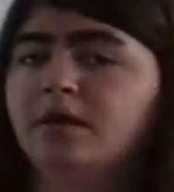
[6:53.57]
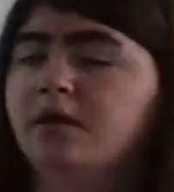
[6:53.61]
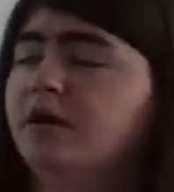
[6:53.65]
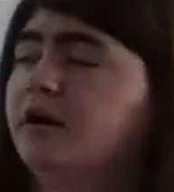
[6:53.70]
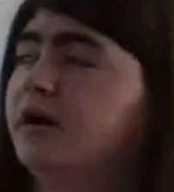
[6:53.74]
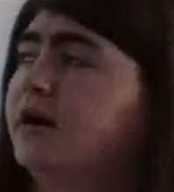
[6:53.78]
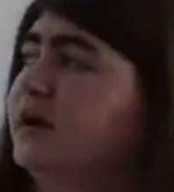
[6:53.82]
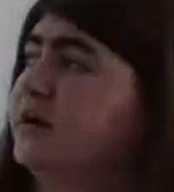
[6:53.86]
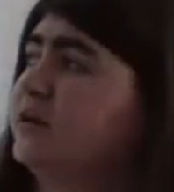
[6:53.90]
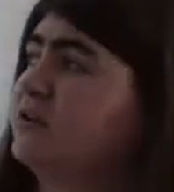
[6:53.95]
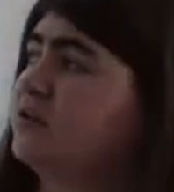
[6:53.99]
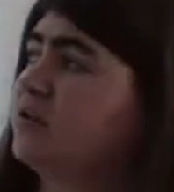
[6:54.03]
All
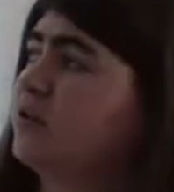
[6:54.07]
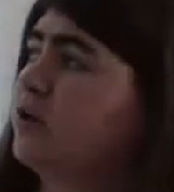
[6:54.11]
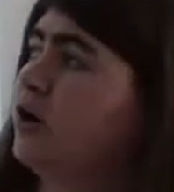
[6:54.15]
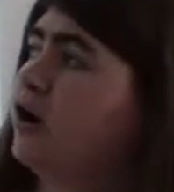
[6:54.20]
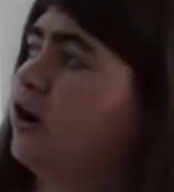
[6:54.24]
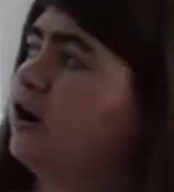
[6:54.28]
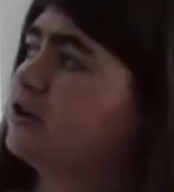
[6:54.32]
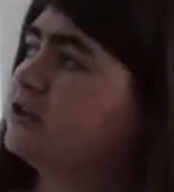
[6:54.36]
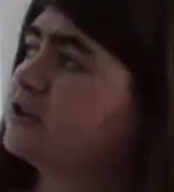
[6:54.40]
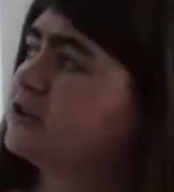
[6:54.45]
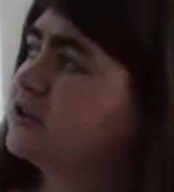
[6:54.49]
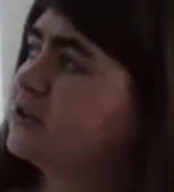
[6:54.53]
right, so
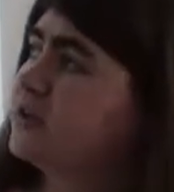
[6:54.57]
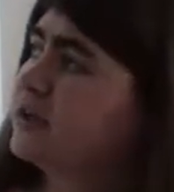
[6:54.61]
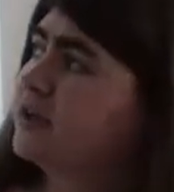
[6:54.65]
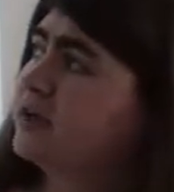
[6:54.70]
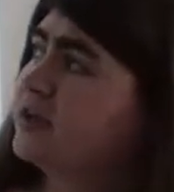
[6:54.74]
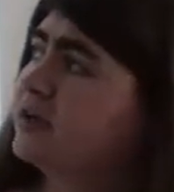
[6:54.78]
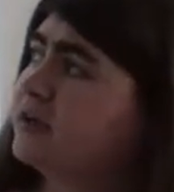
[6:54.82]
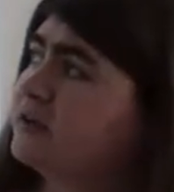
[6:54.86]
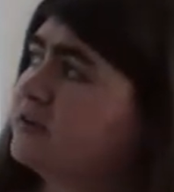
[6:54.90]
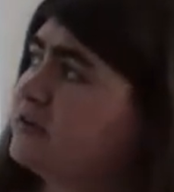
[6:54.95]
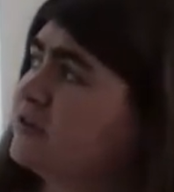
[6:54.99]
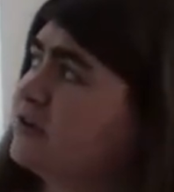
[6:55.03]
alternate
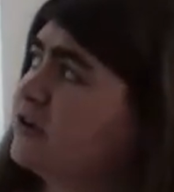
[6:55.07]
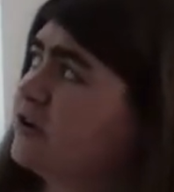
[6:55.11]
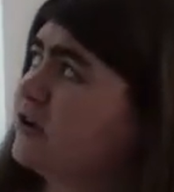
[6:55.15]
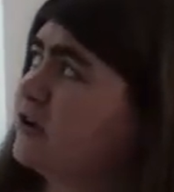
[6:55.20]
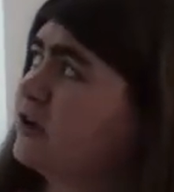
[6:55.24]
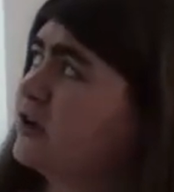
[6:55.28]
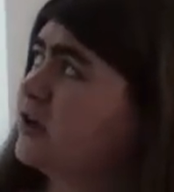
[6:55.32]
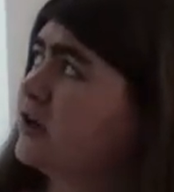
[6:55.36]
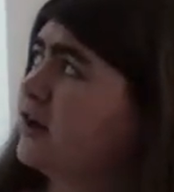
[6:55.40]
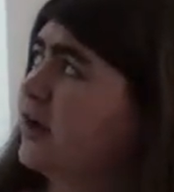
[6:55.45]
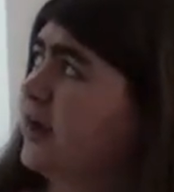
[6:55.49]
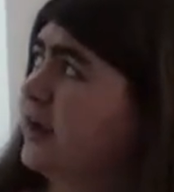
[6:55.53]

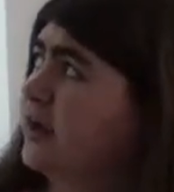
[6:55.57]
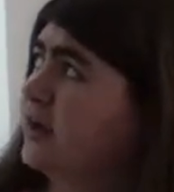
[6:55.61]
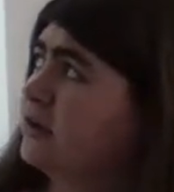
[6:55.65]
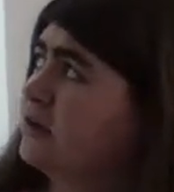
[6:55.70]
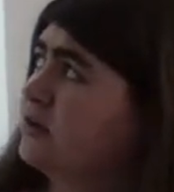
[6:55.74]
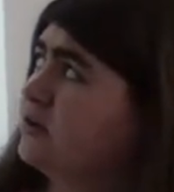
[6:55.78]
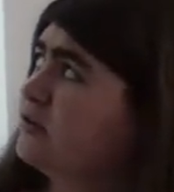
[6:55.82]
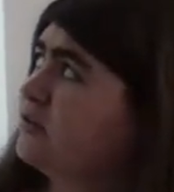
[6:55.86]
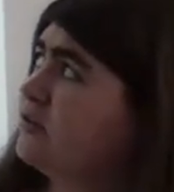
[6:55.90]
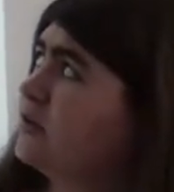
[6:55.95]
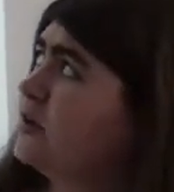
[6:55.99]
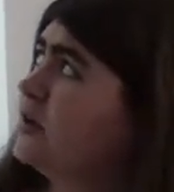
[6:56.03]
exterior
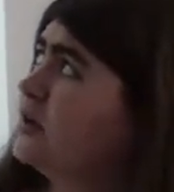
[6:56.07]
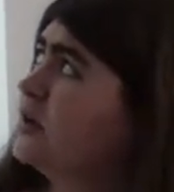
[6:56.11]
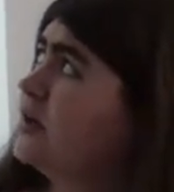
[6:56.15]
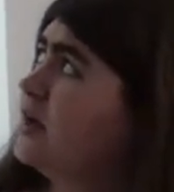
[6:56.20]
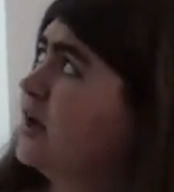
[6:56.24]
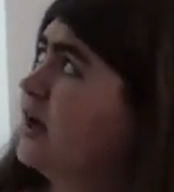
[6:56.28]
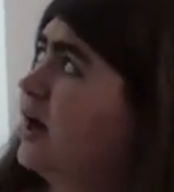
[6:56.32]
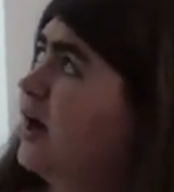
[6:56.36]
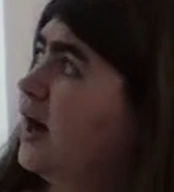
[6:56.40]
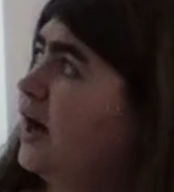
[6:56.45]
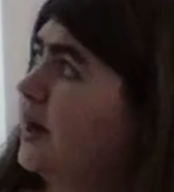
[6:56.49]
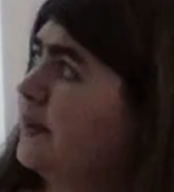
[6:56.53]
angles,
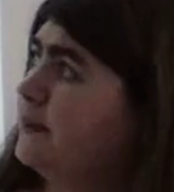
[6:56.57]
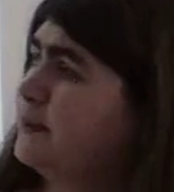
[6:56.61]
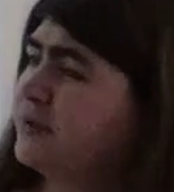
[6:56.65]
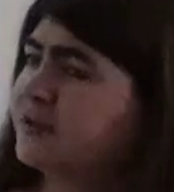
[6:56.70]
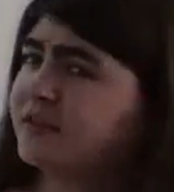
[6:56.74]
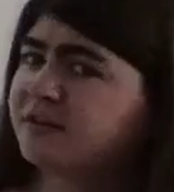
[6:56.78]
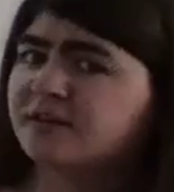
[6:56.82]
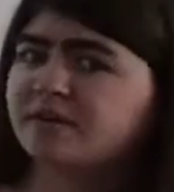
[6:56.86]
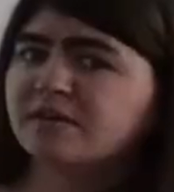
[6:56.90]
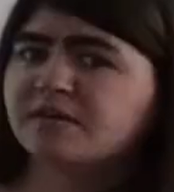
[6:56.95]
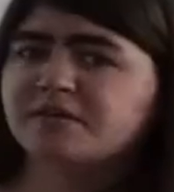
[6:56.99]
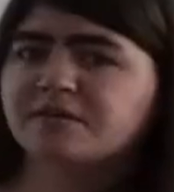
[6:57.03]

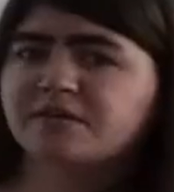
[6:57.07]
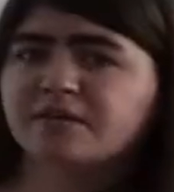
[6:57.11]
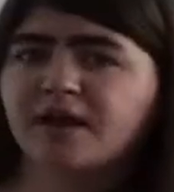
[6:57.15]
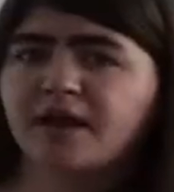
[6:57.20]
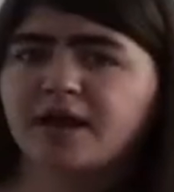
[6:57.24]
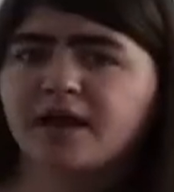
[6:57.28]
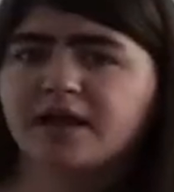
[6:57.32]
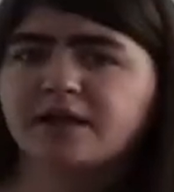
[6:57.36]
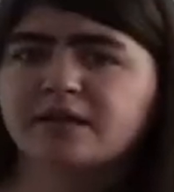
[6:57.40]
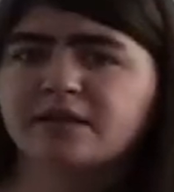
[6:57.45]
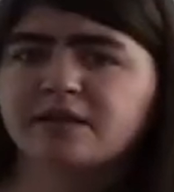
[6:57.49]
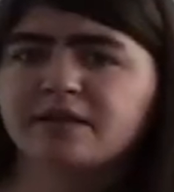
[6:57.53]
opposite
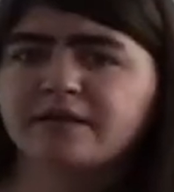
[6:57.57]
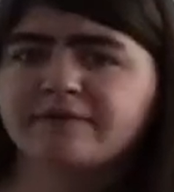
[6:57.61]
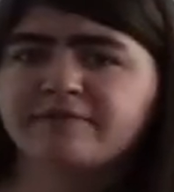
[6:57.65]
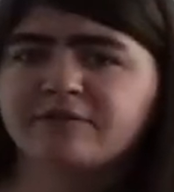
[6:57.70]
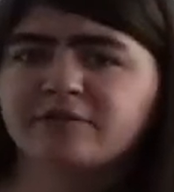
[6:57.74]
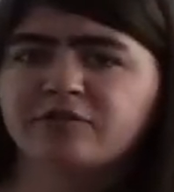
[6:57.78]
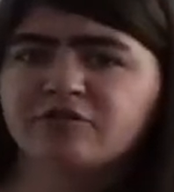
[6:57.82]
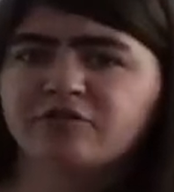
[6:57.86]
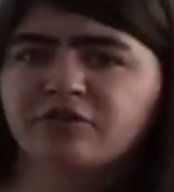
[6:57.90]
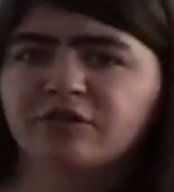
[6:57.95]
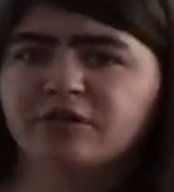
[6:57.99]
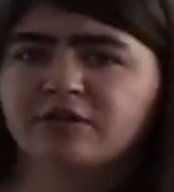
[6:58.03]
sides of the
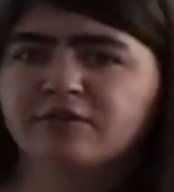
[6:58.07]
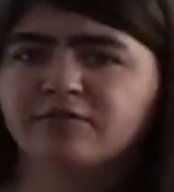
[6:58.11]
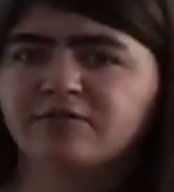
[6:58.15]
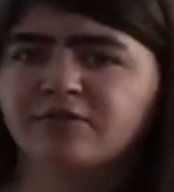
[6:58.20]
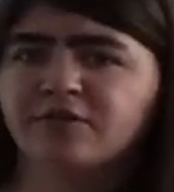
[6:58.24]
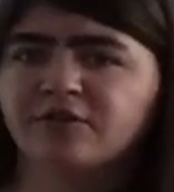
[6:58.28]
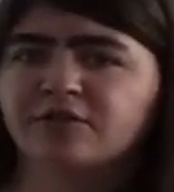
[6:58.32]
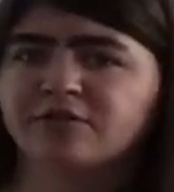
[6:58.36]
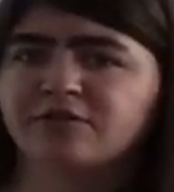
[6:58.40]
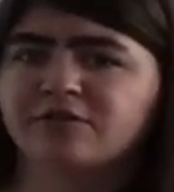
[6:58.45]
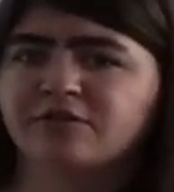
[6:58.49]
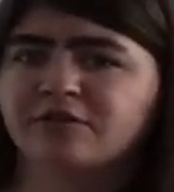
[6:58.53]

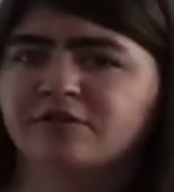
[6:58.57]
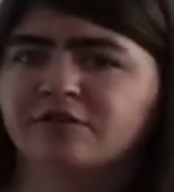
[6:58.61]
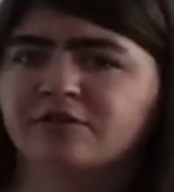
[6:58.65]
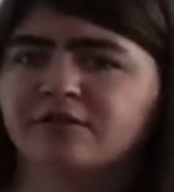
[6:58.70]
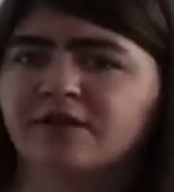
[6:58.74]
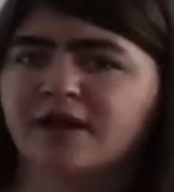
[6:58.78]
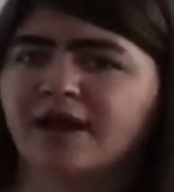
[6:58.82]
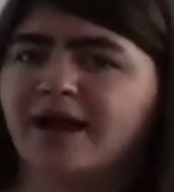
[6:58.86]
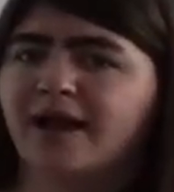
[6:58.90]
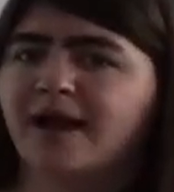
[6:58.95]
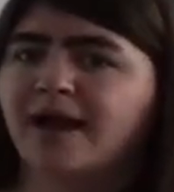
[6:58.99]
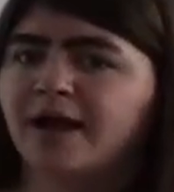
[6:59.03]
transversal,
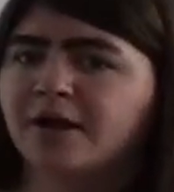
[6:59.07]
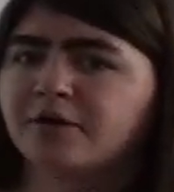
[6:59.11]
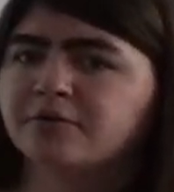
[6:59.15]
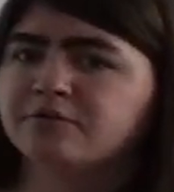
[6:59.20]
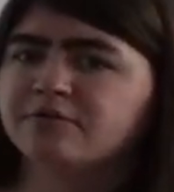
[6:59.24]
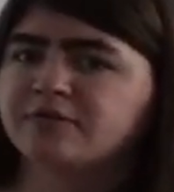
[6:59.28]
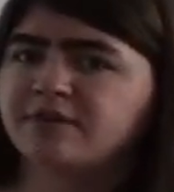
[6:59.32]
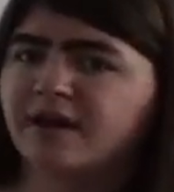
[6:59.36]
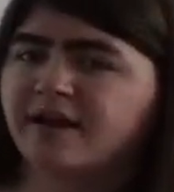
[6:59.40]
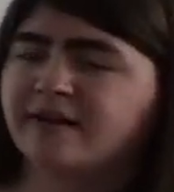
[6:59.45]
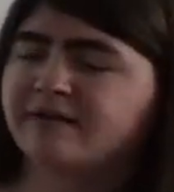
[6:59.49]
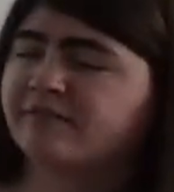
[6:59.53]

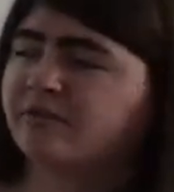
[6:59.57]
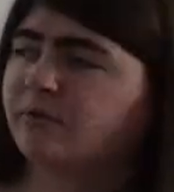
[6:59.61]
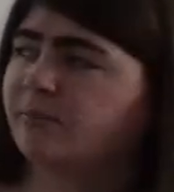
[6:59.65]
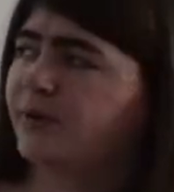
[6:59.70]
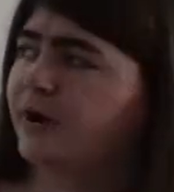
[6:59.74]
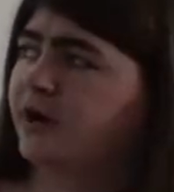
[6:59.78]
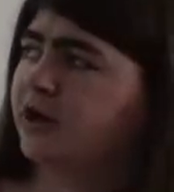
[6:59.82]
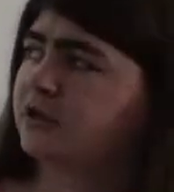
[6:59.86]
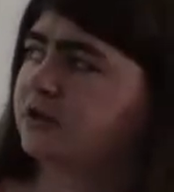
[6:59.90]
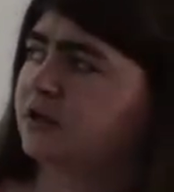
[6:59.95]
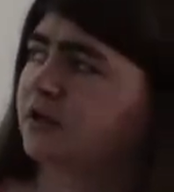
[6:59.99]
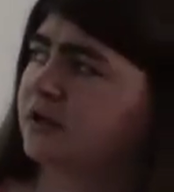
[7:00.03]
outside of the
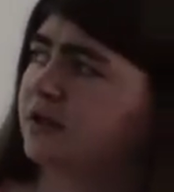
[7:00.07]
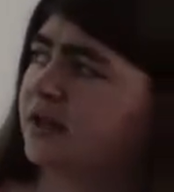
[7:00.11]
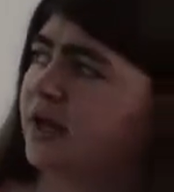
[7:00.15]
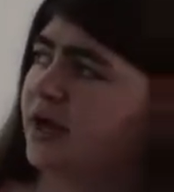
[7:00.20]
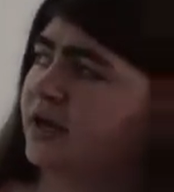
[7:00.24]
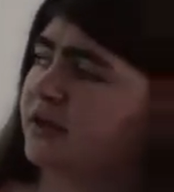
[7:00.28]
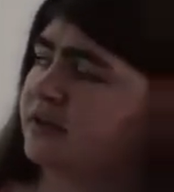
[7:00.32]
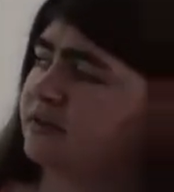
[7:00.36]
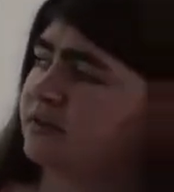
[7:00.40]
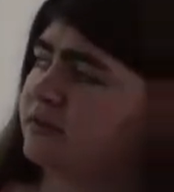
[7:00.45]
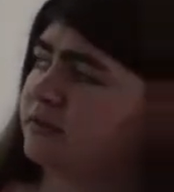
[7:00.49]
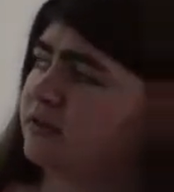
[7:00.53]
parallel
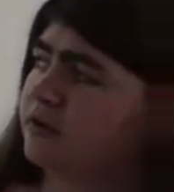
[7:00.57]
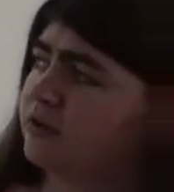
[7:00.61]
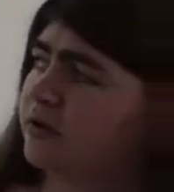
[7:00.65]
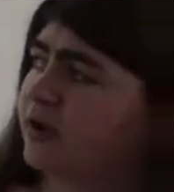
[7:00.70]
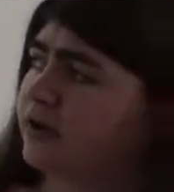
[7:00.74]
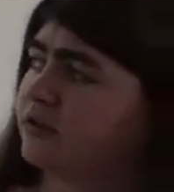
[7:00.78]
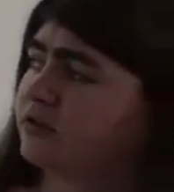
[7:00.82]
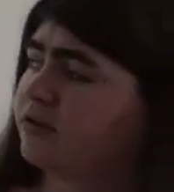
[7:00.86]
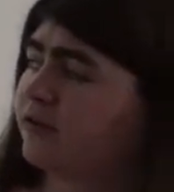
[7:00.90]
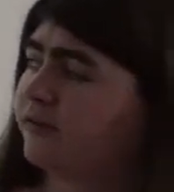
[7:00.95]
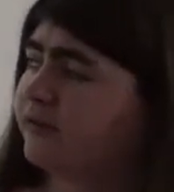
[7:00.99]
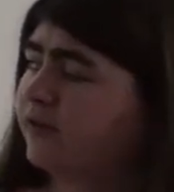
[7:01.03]
lines. Okay,
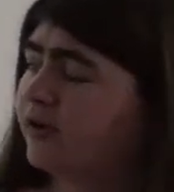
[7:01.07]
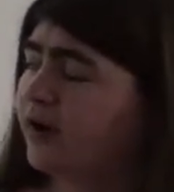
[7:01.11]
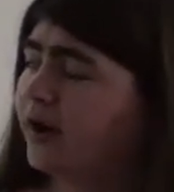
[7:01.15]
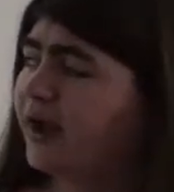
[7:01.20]
so if we're